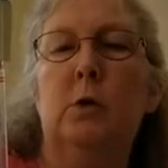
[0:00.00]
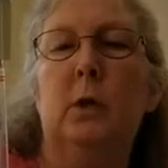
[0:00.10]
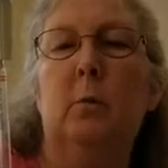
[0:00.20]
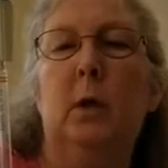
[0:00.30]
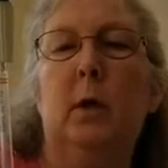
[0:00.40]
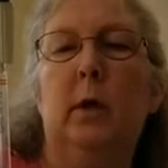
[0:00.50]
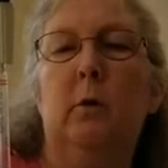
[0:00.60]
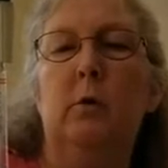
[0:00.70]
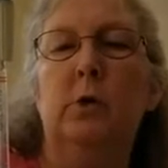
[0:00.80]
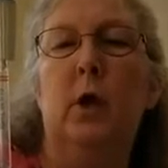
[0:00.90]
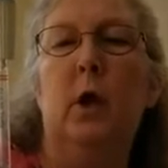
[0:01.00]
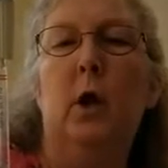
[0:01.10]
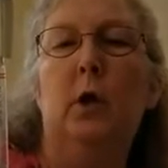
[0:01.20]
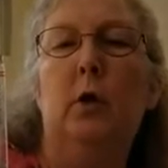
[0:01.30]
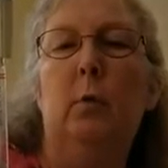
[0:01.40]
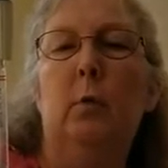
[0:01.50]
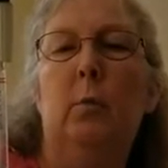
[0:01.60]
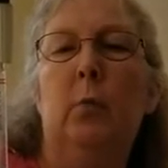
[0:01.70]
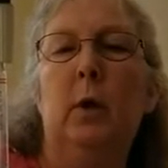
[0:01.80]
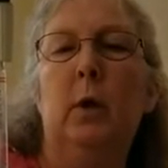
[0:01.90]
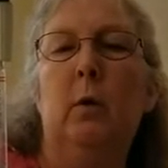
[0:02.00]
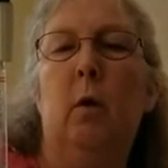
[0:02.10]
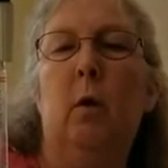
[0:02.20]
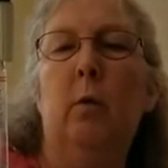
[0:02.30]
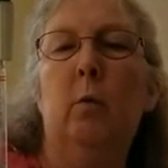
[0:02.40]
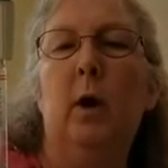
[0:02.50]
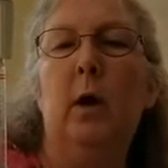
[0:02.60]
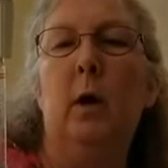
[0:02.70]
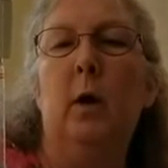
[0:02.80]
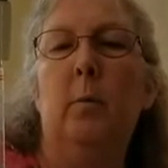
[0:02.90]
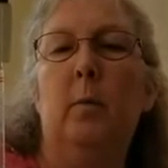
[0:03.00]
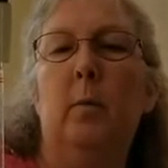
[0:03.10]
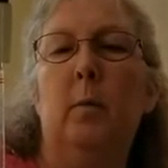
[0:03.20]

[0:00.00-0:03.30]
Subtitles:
10 milliliters, you would bring it all the way up.